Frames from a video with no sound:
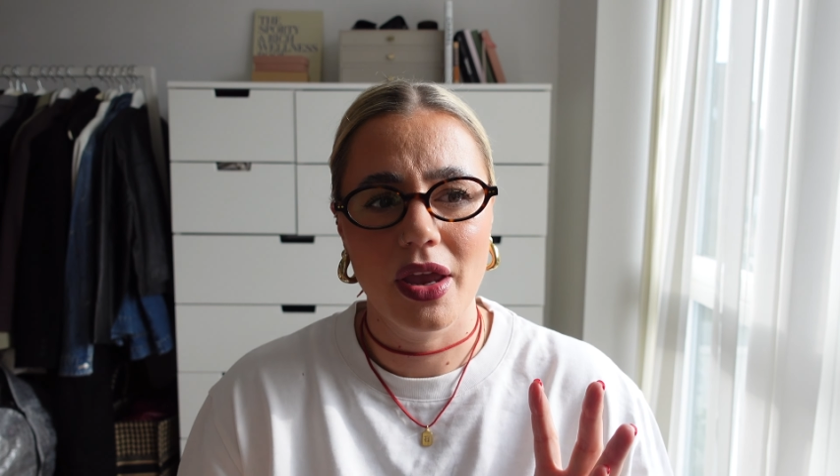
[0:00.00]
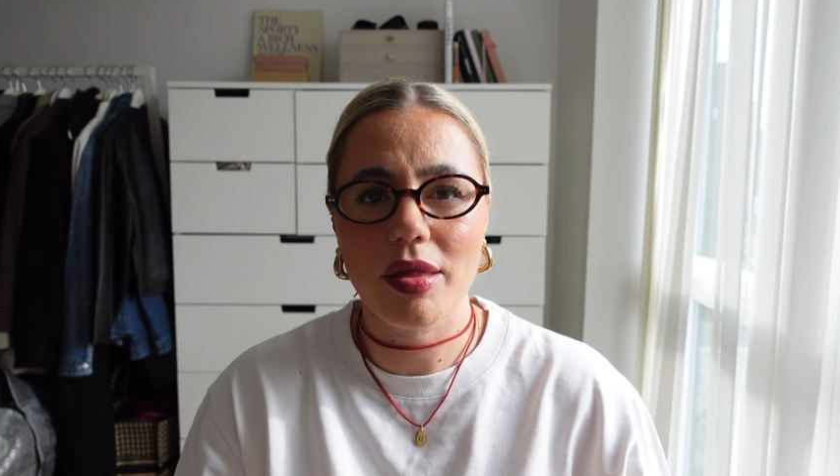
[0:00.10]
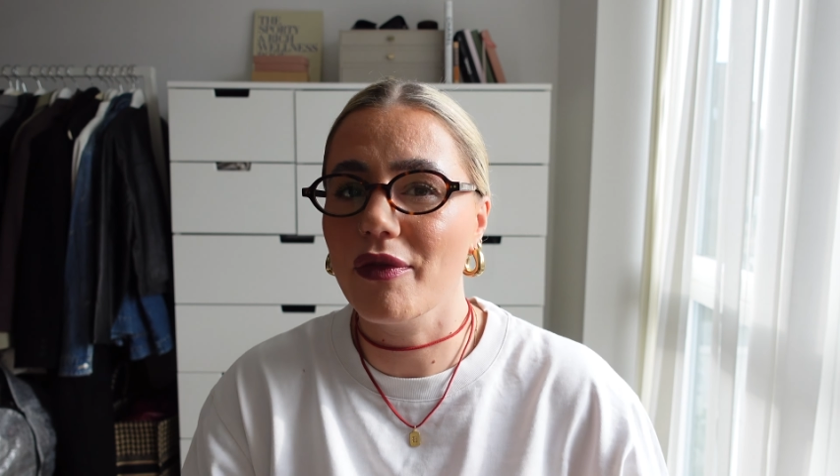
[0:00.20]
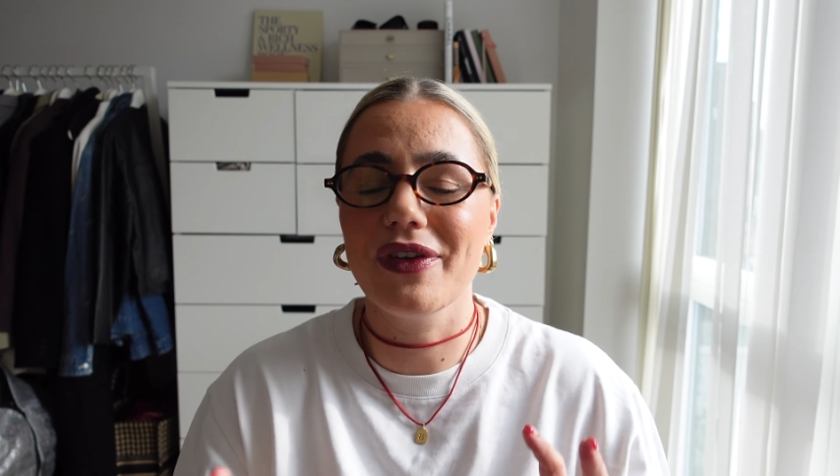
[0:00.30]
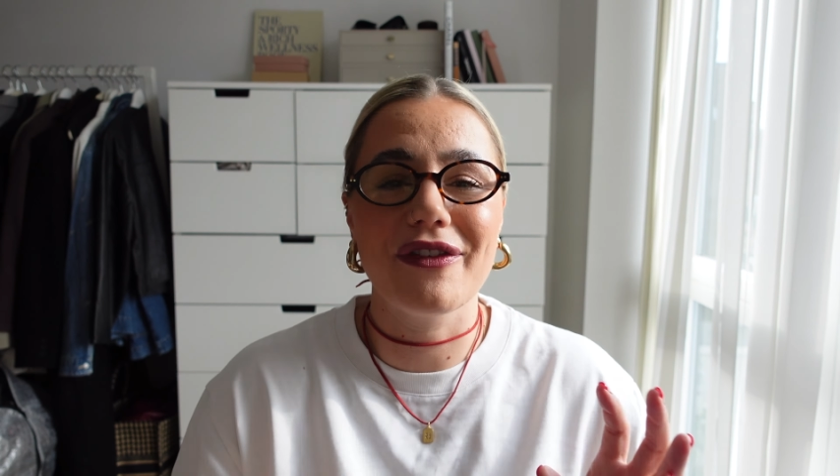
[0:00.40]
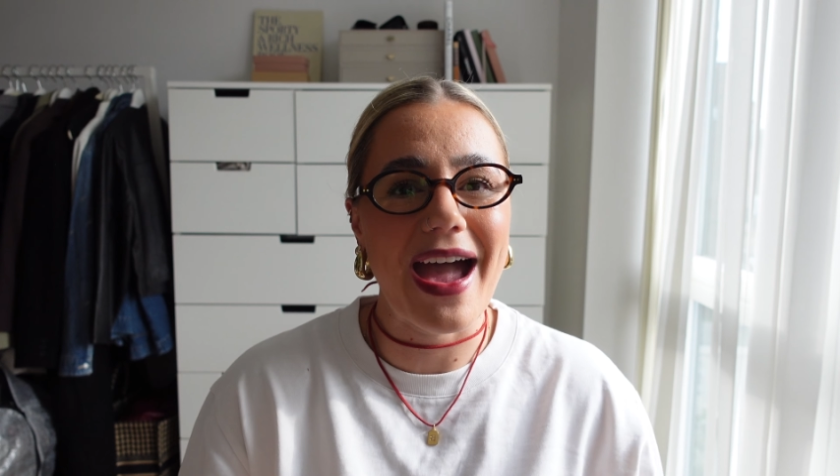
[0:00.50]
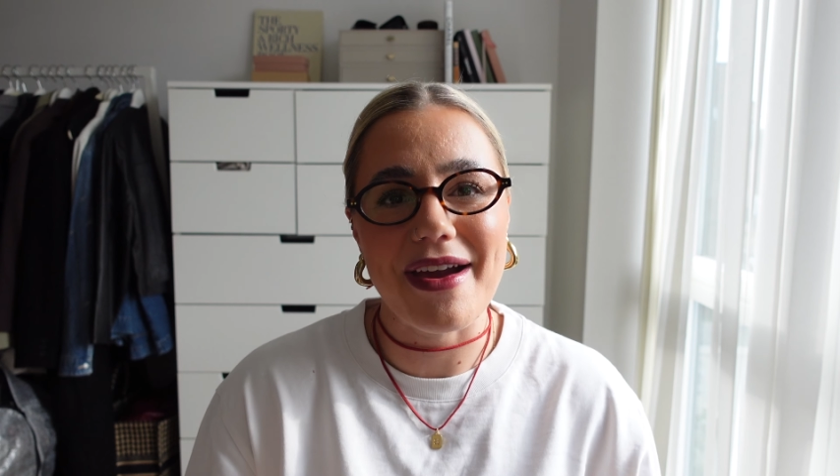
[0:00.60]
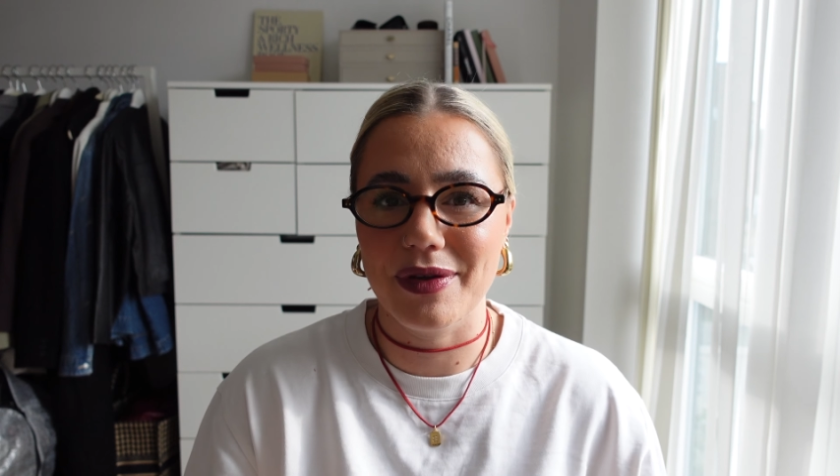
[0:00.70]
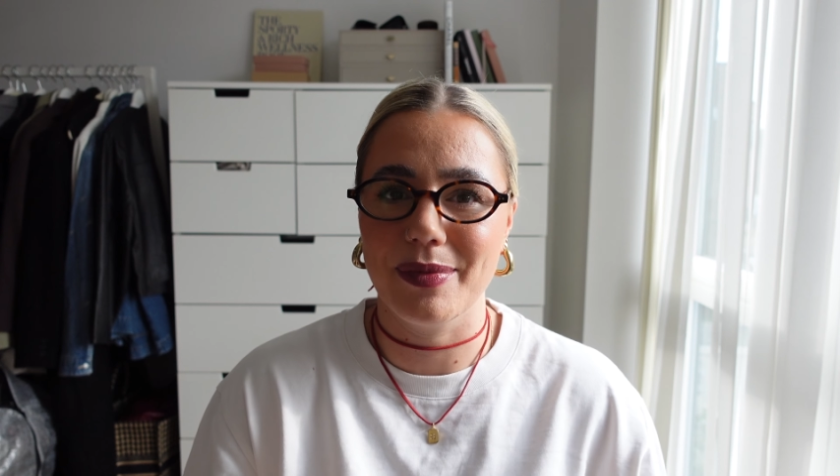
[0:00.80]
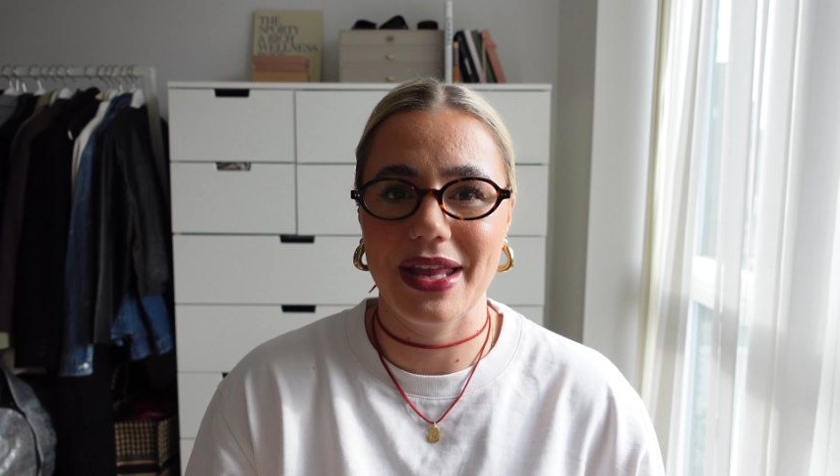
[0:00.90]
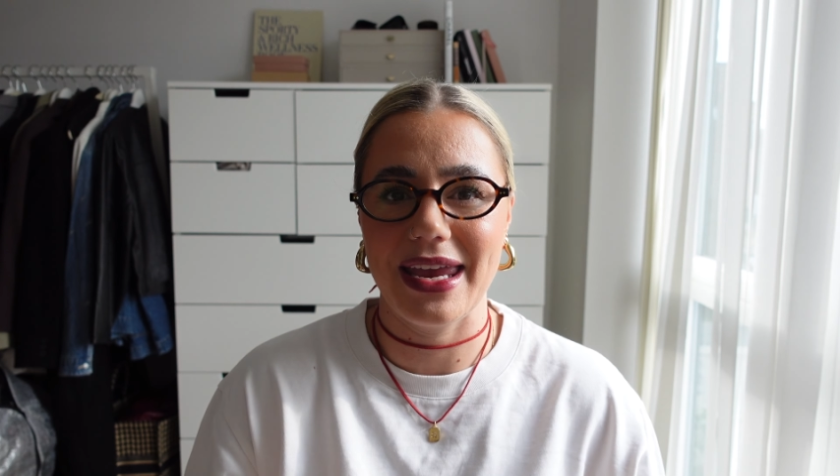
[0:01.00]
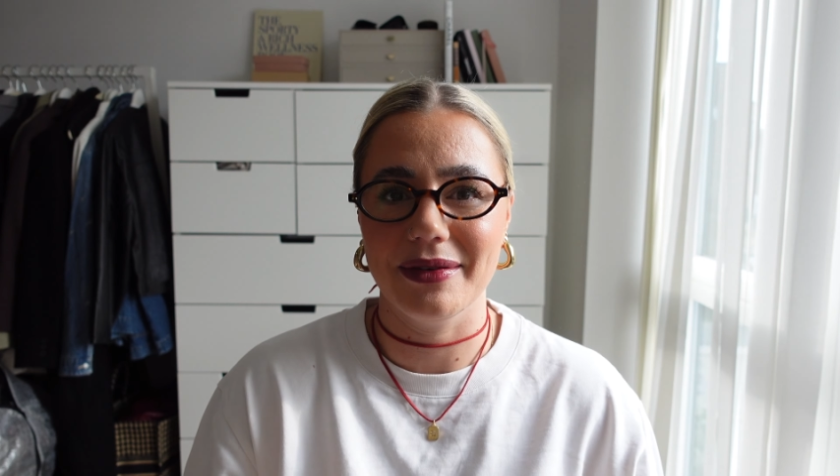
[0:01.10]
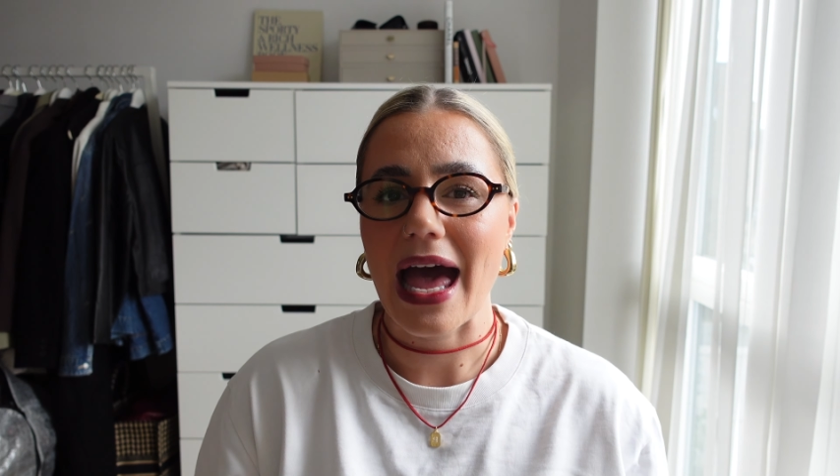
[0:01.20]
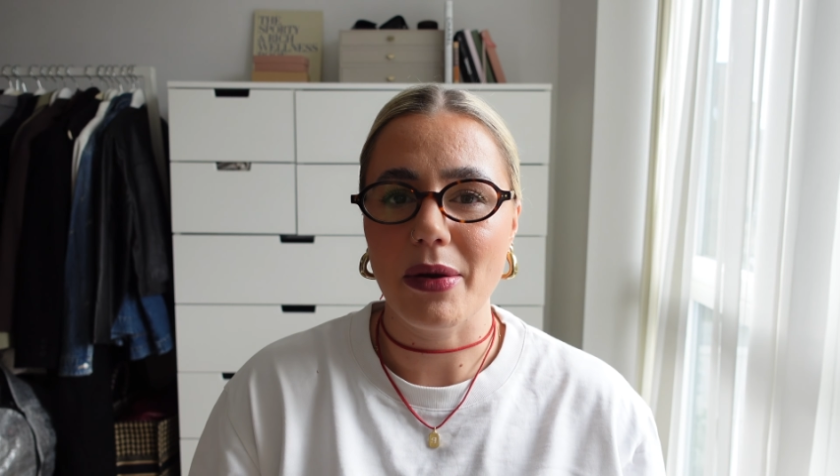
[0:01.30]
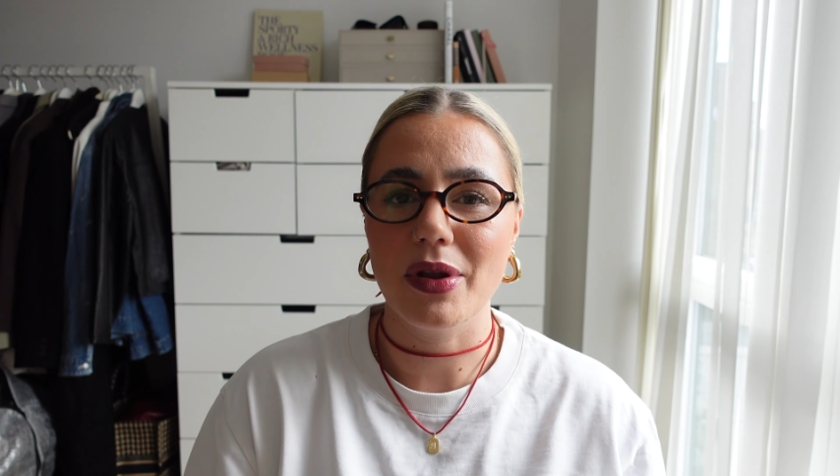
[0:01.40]
something for everybody.
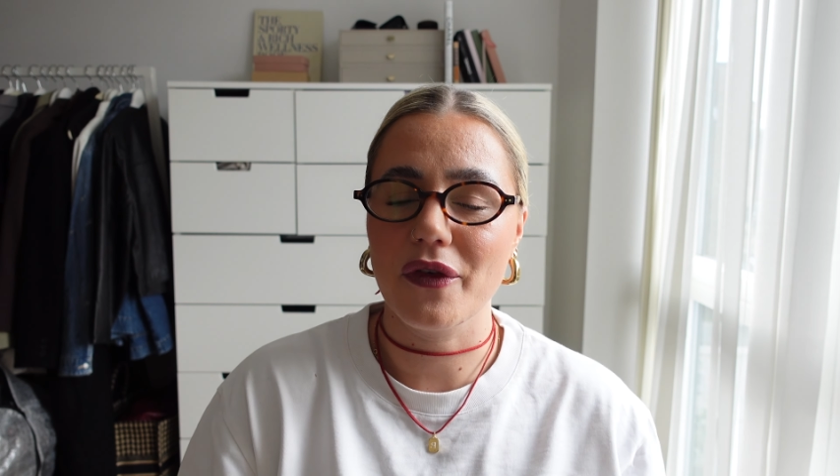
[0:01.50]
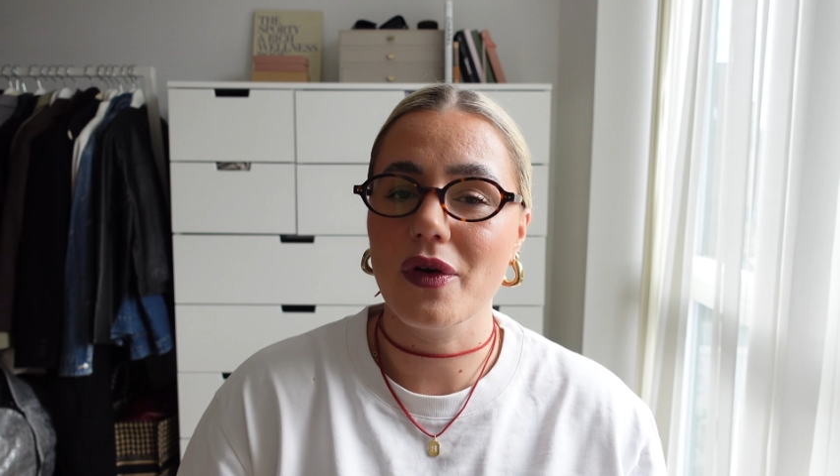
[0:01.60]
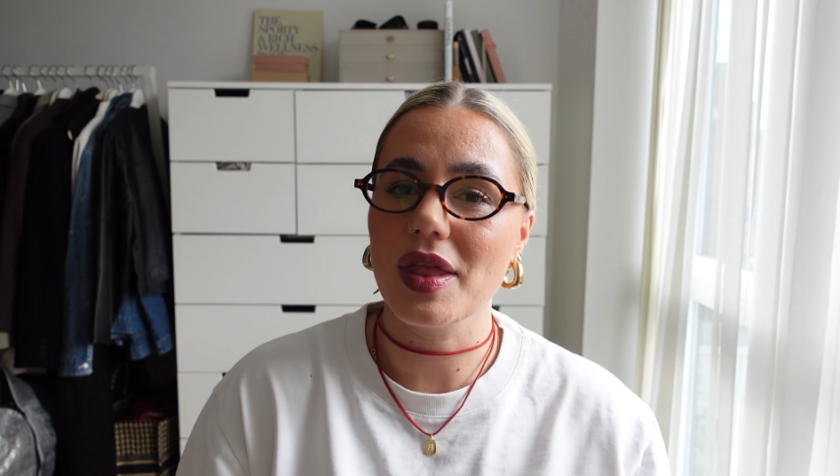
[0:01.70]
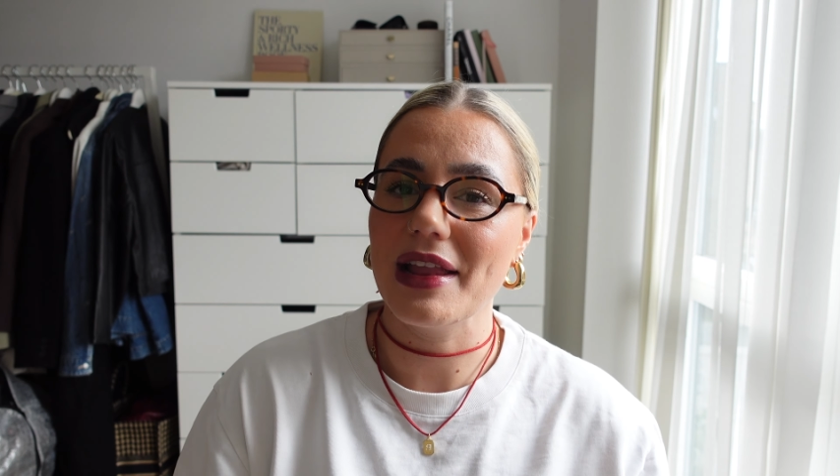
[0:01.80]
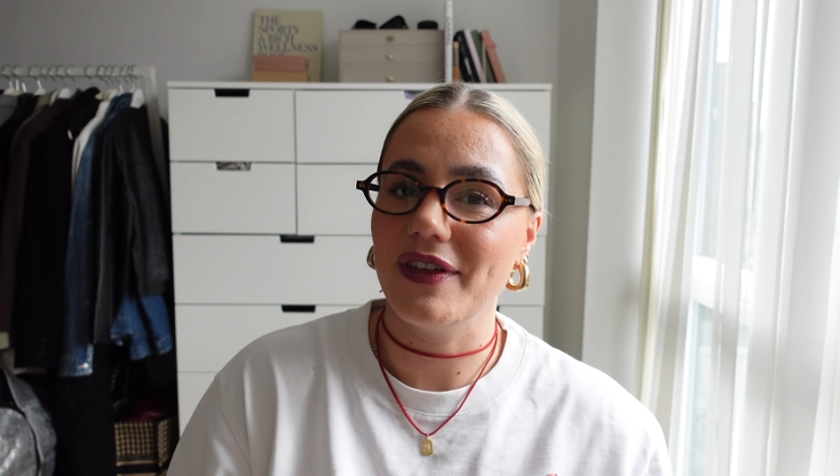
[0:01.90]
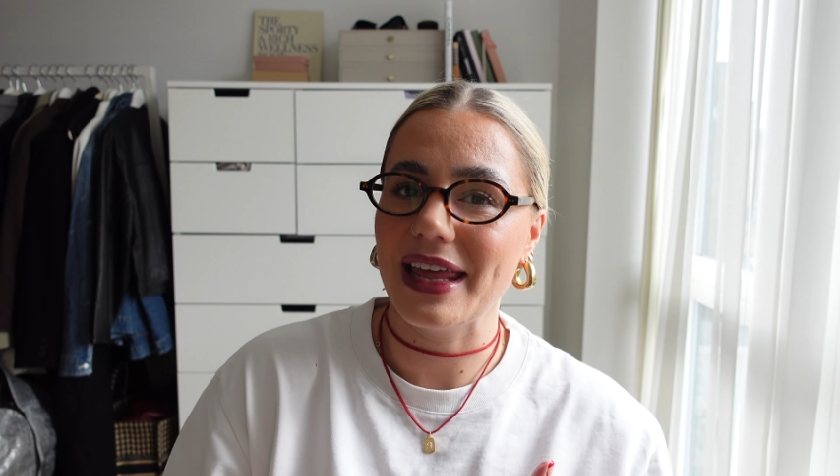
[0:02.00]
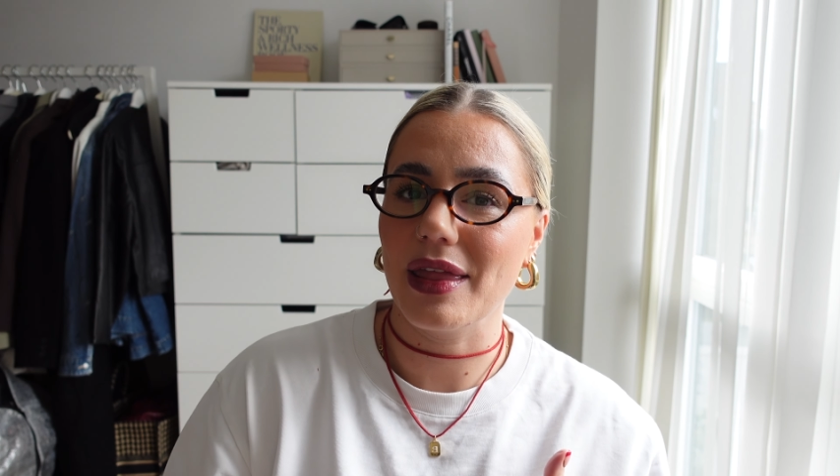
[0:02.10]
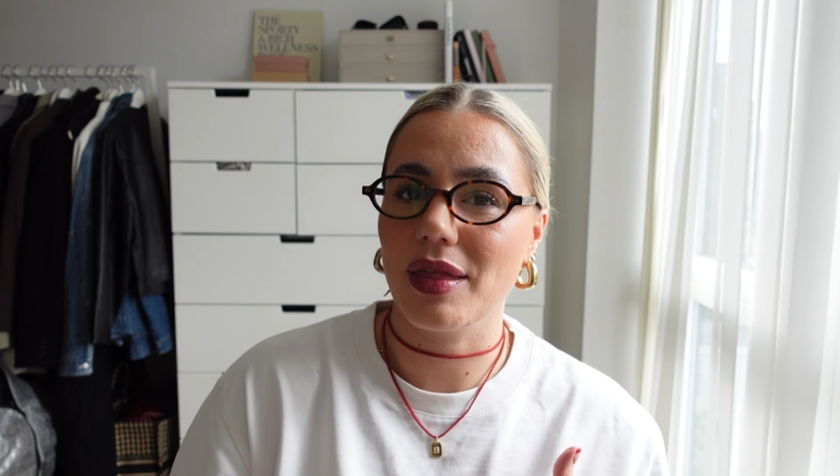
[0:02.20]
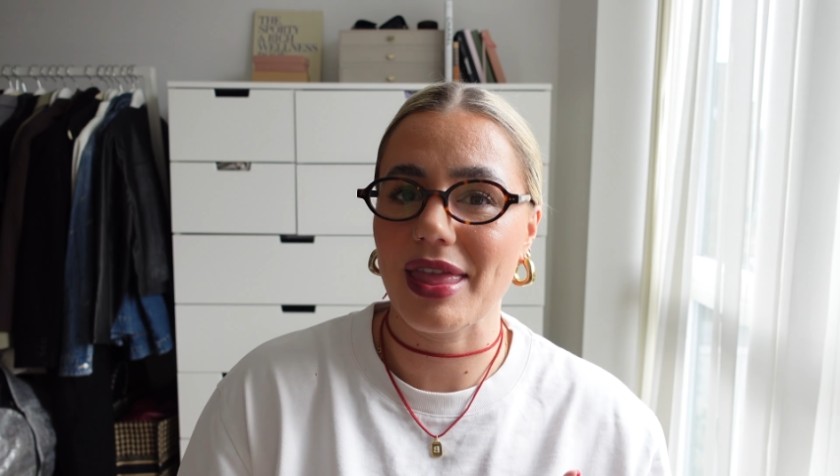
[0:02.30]
I will of course leave links